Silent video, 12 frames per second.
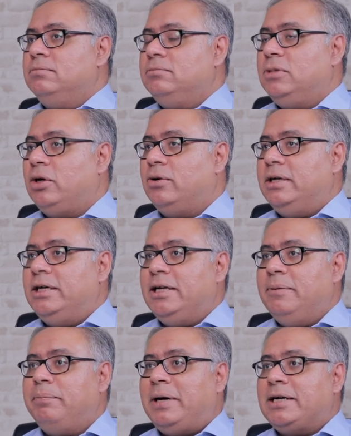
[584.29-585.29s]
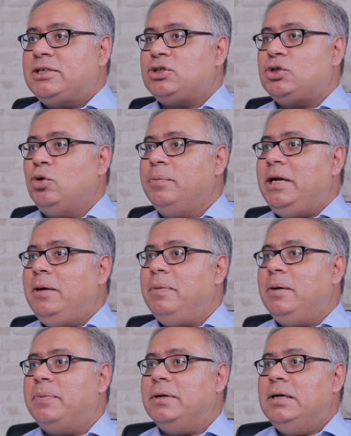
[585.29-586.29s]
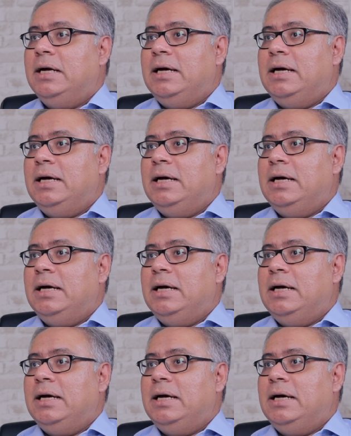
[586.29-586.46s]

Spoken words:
you know, it impacts so many people.